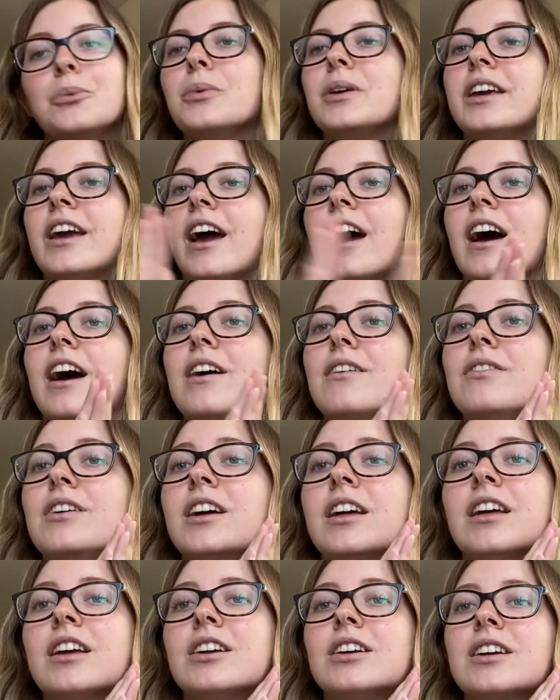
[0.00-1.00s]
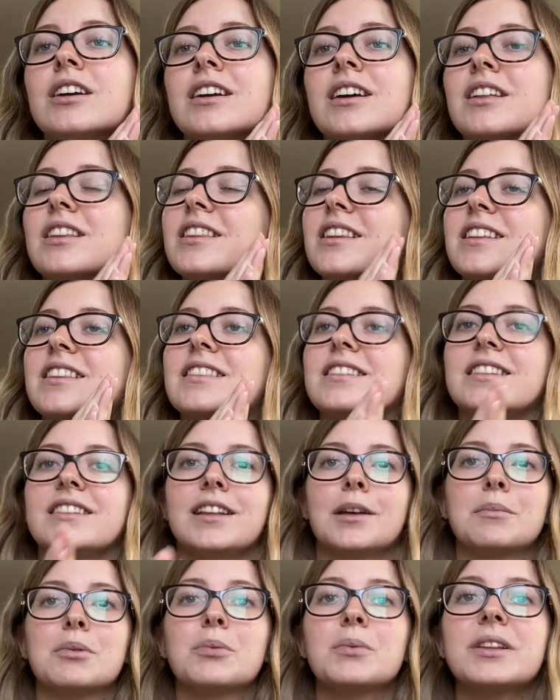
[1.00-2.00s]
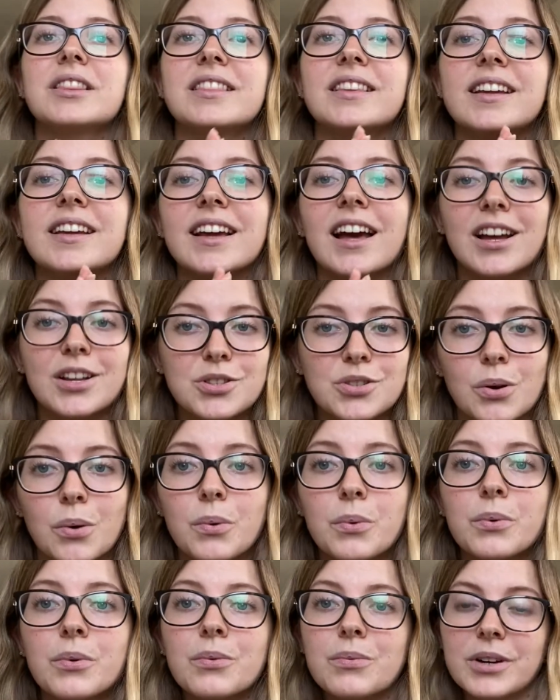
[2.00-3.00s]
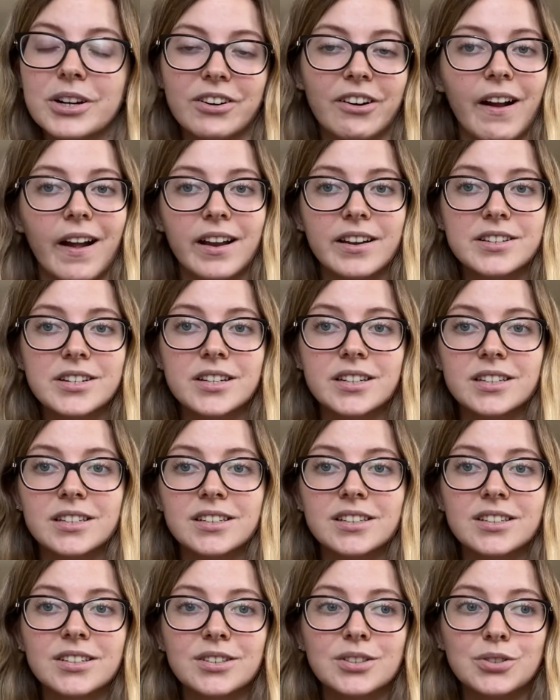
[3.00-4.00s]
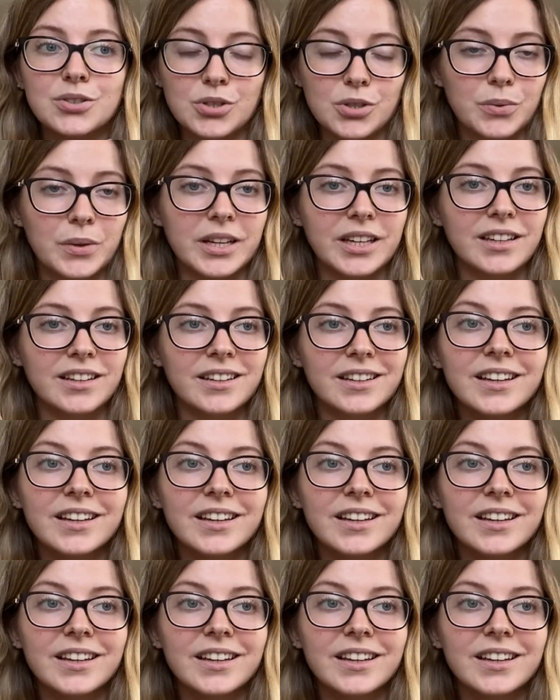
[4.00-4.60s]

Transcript: we have the number one thing I don't regret doing